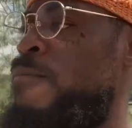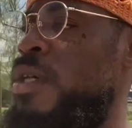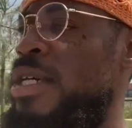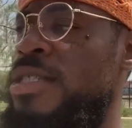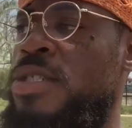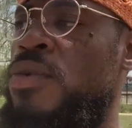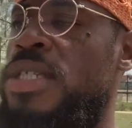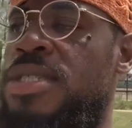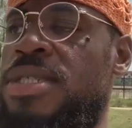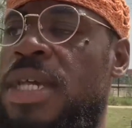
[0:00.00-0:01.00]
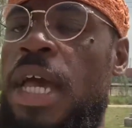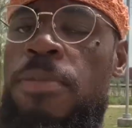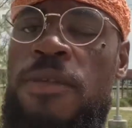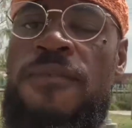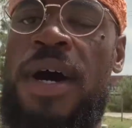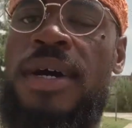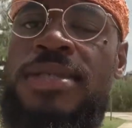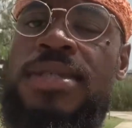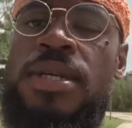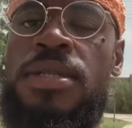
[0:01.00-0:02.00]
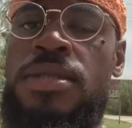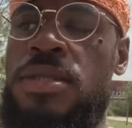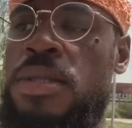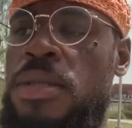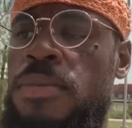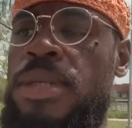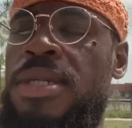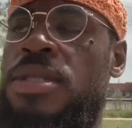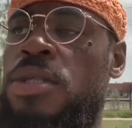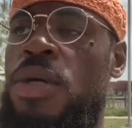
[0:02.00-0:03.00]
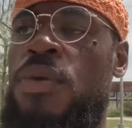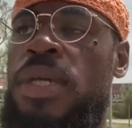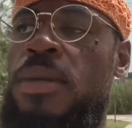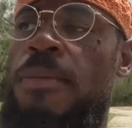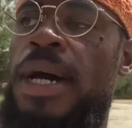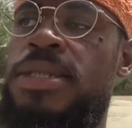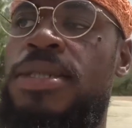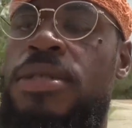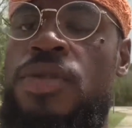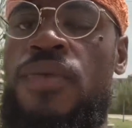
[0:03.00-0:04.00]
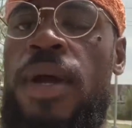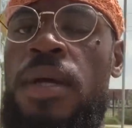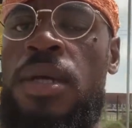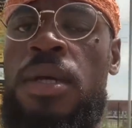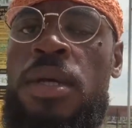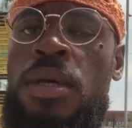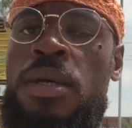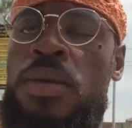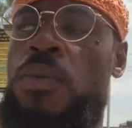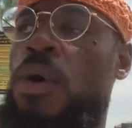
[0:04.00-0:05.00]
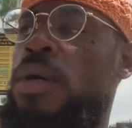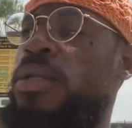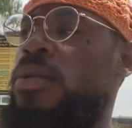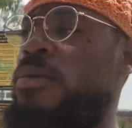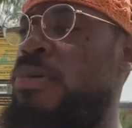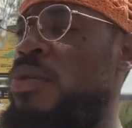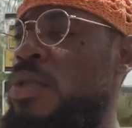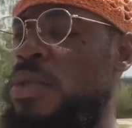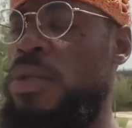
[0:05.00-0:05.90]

he's only just amplifying his energy because he know he the masculine threat walking in the building.